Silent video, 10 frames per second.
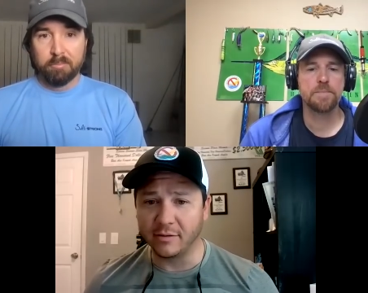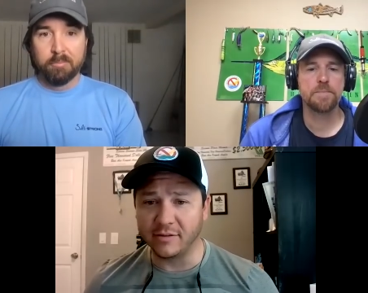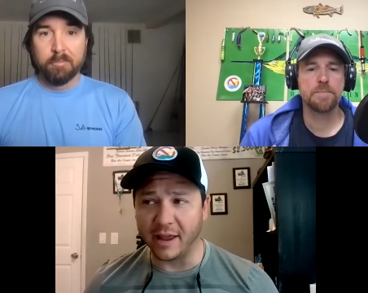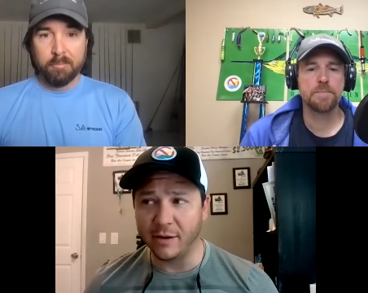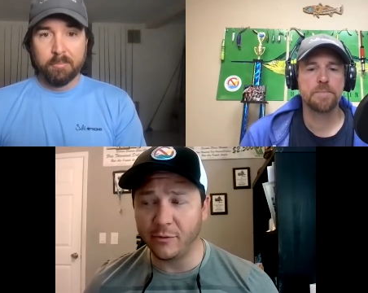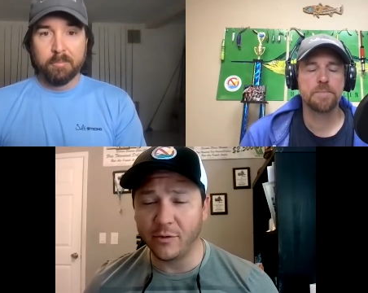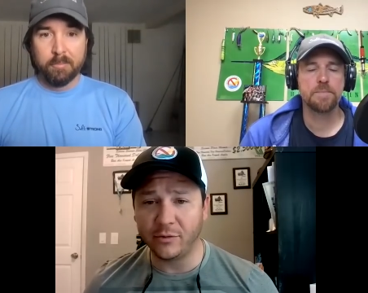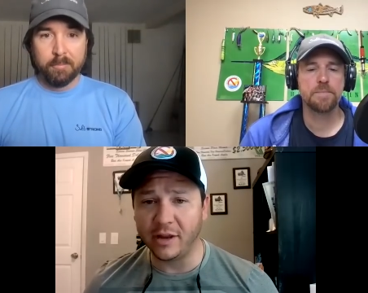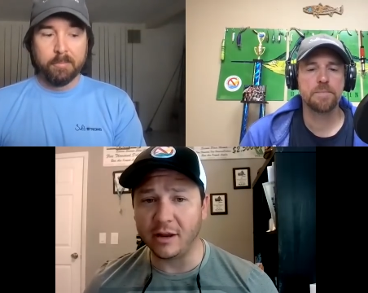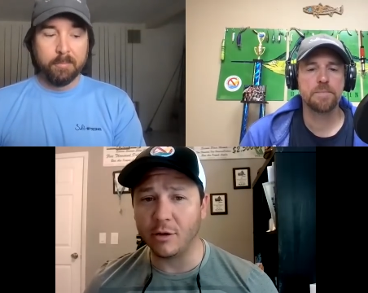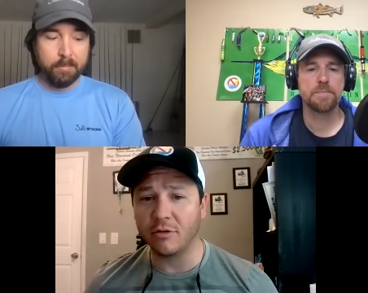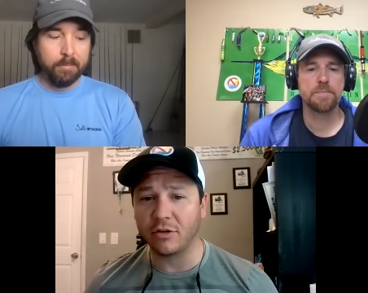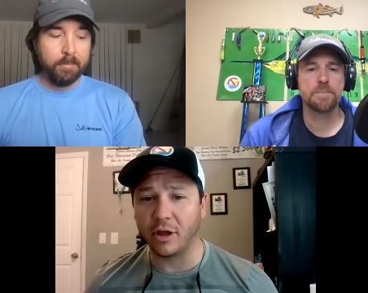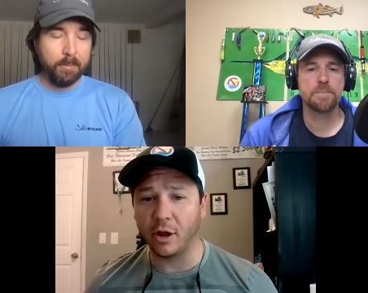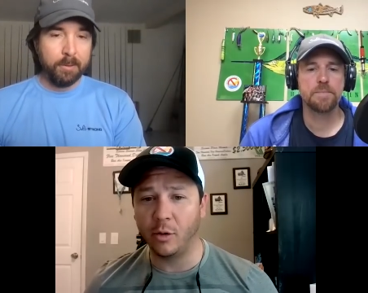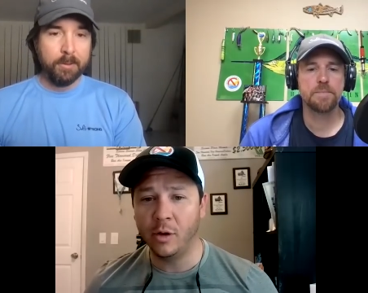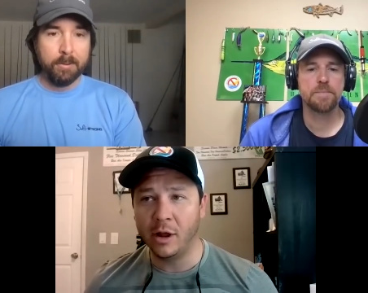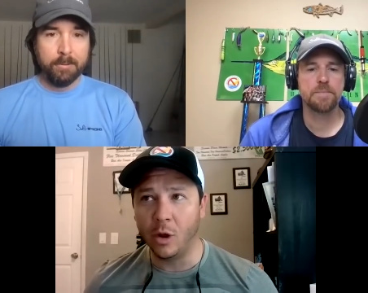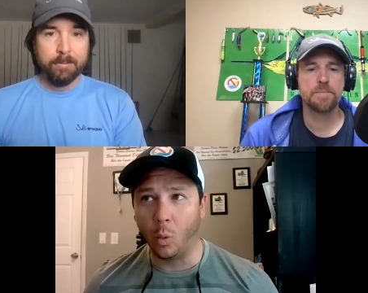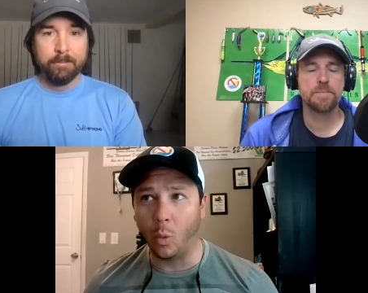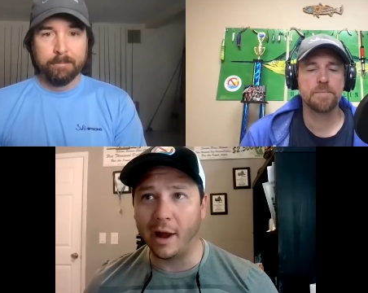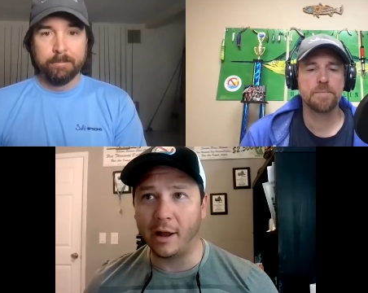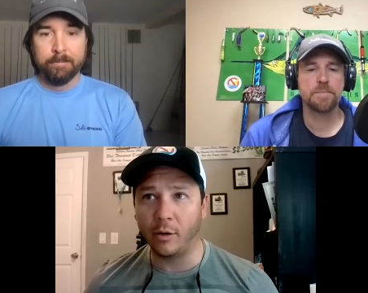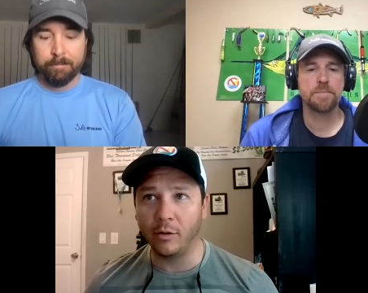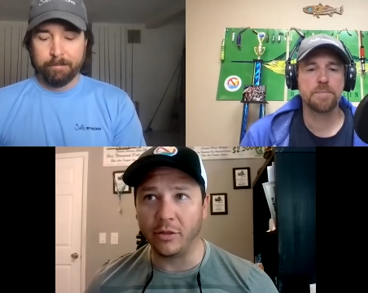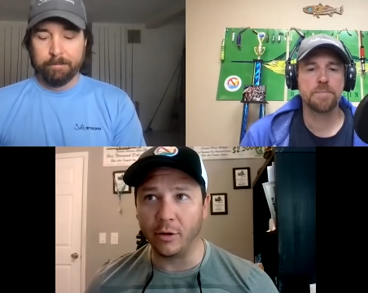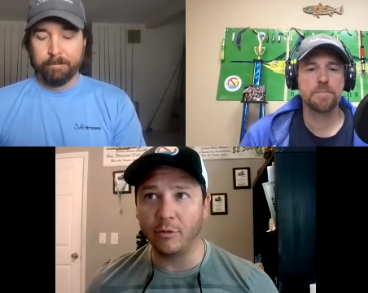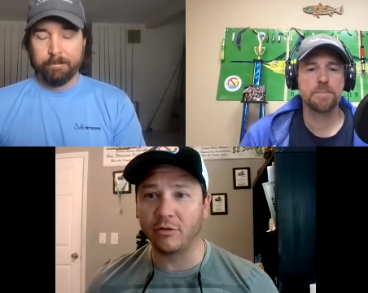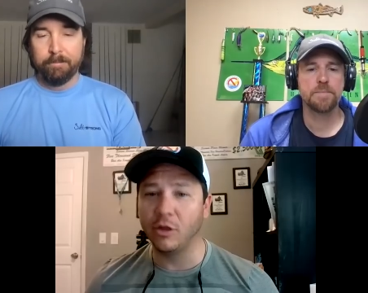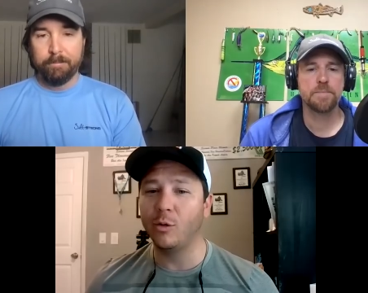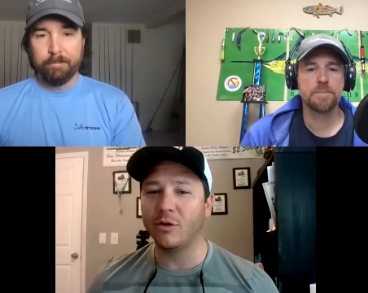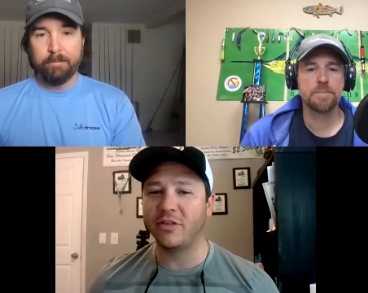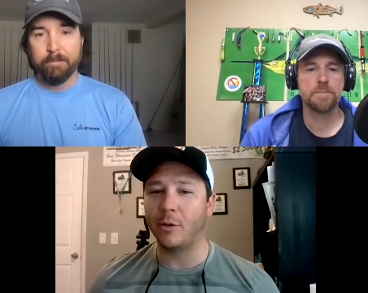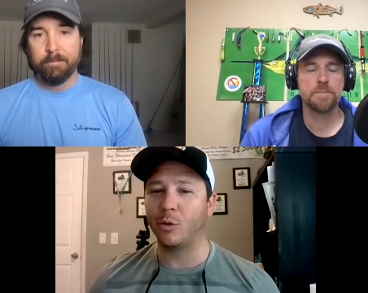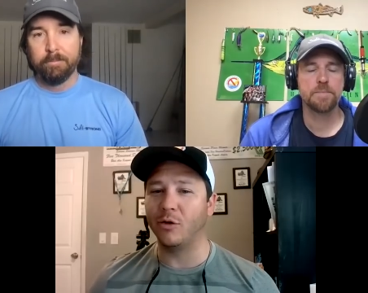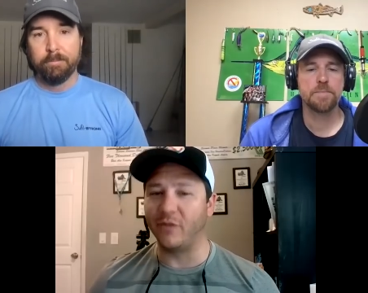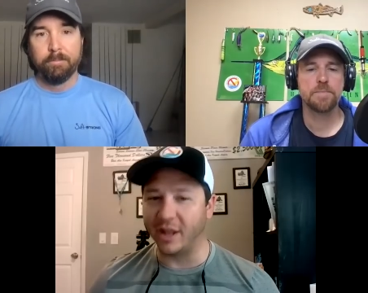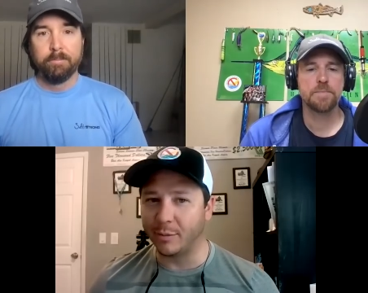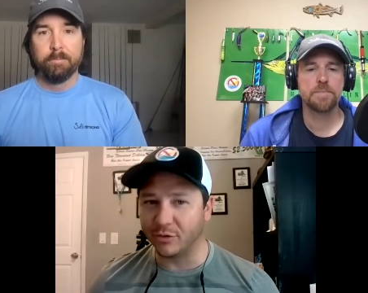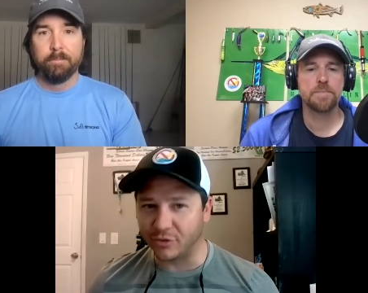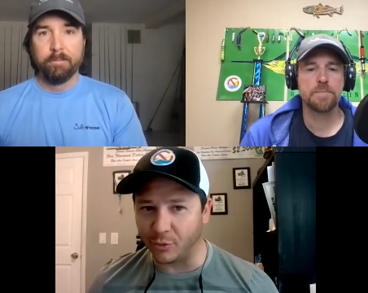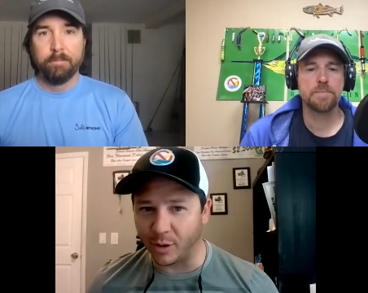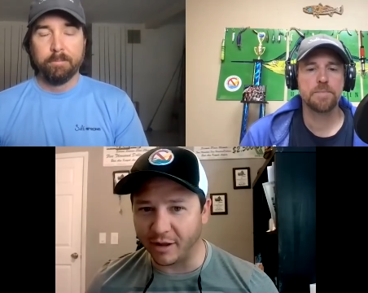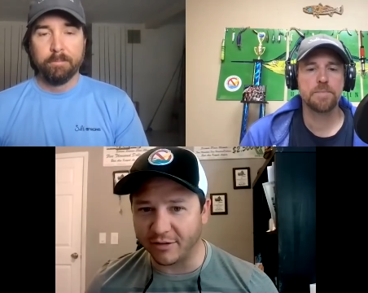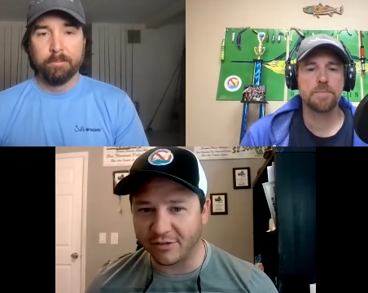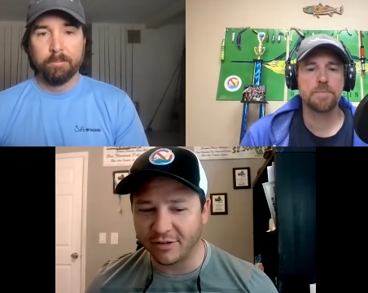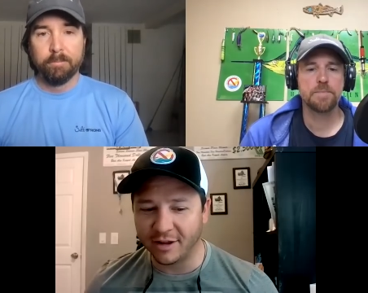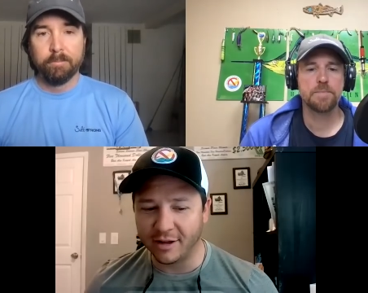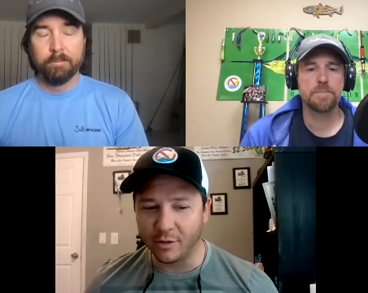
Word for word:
Speaker 1: 10 to 15 years ago, while those lures that were available to us